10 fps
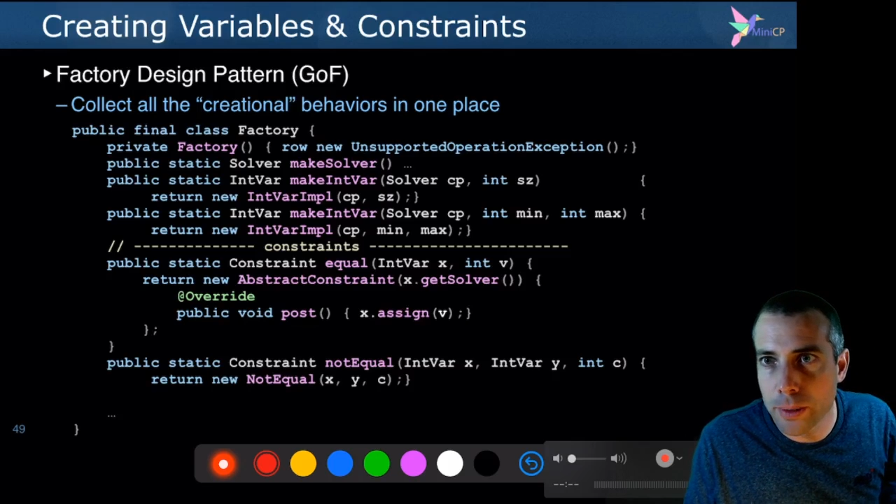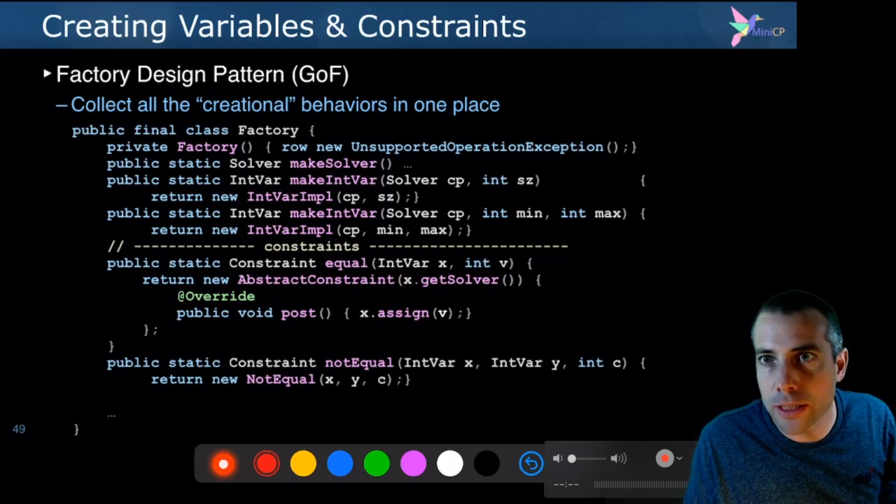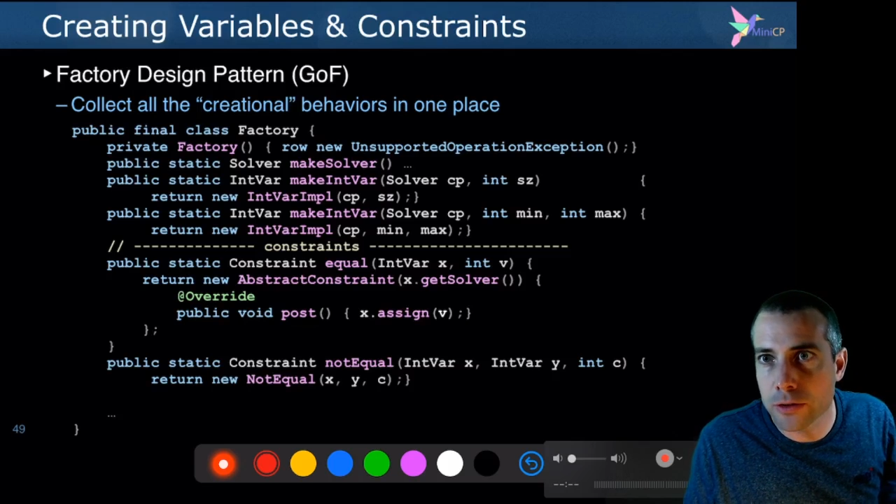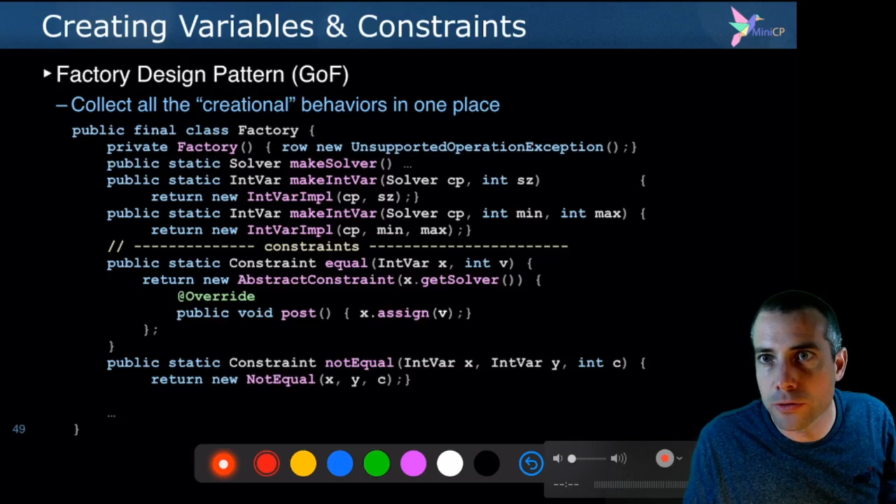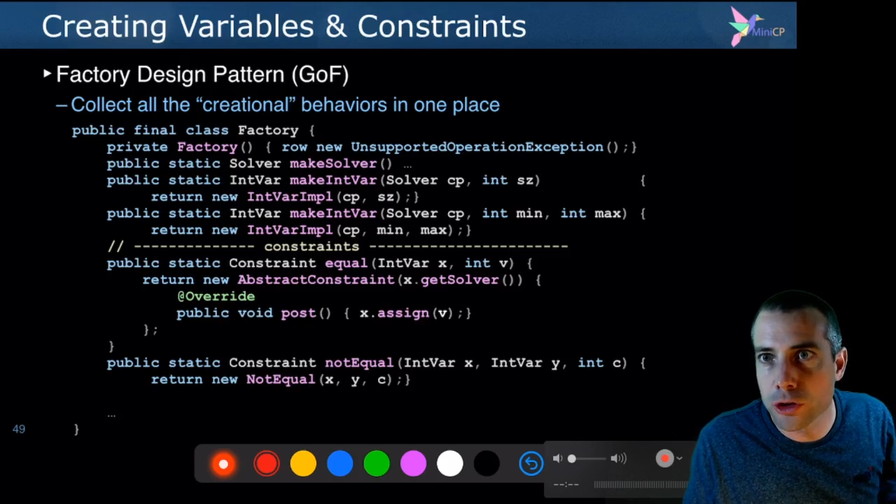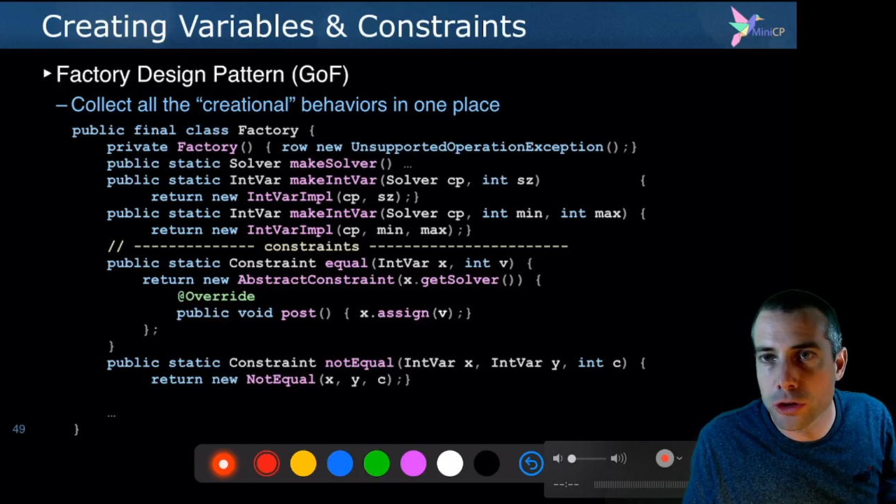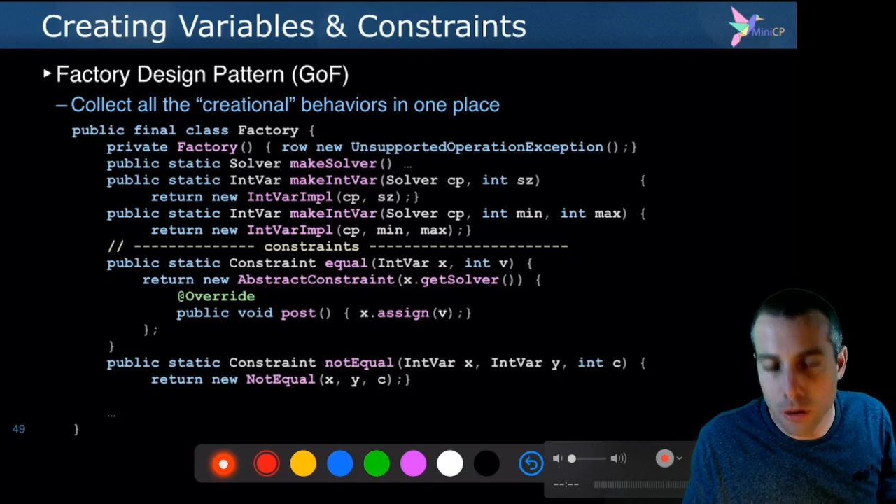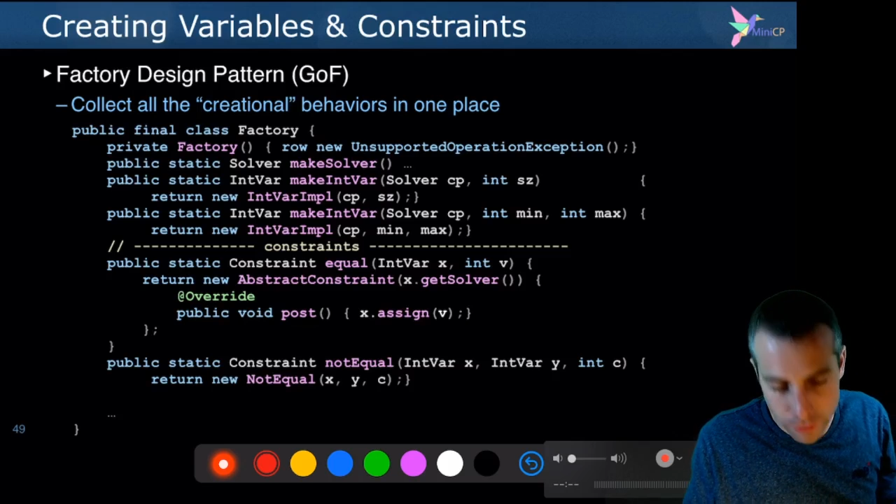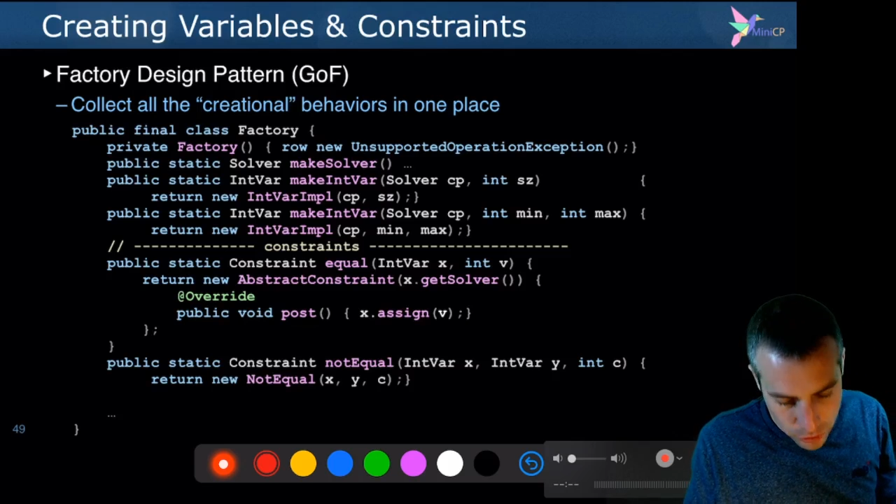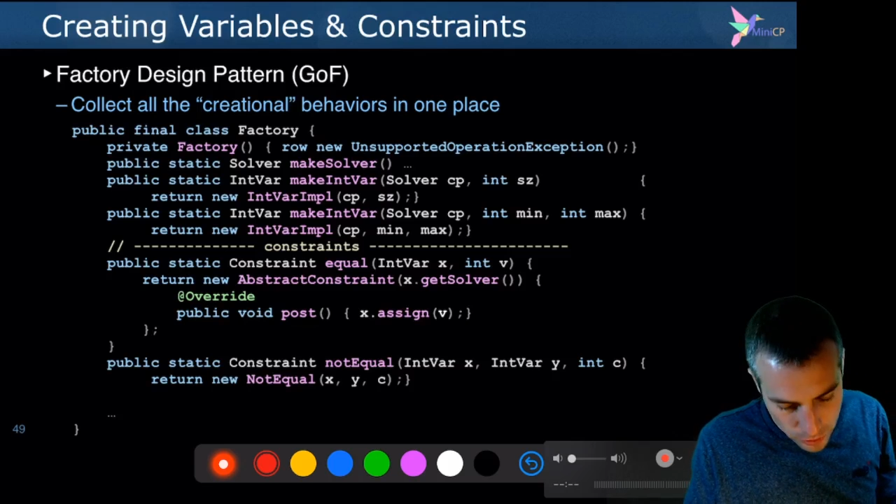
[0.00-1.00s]
part of the
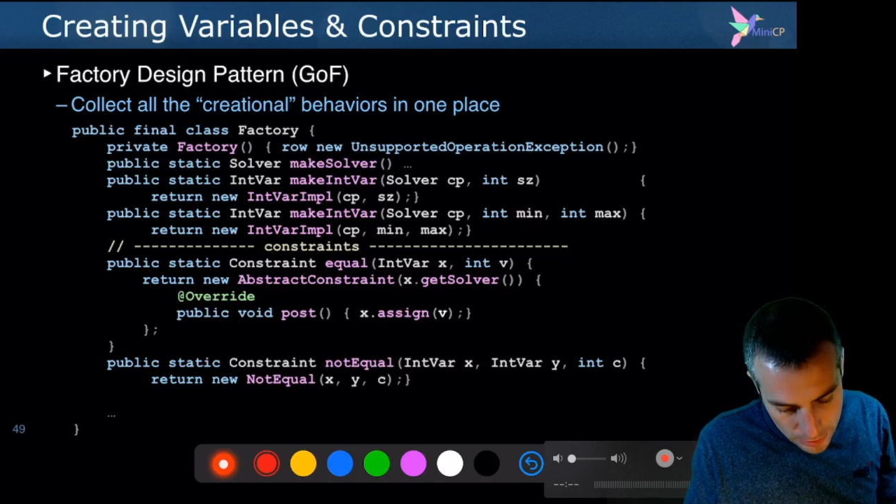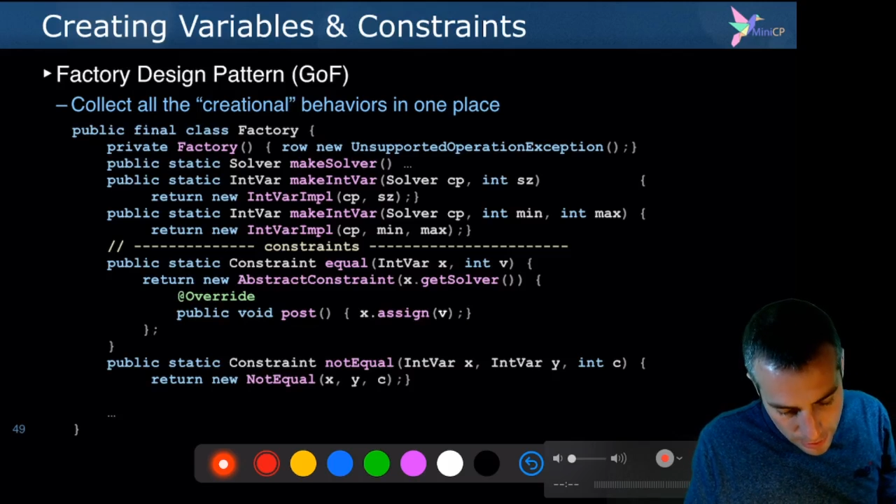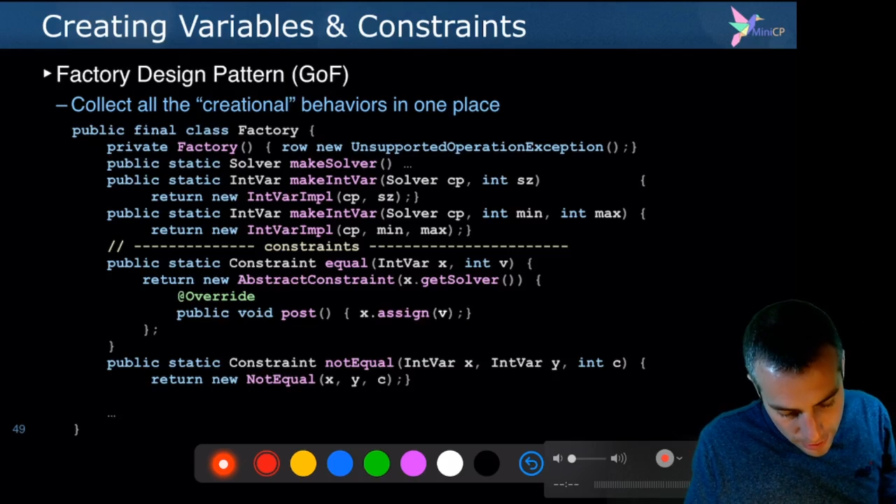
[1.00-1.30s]
solver,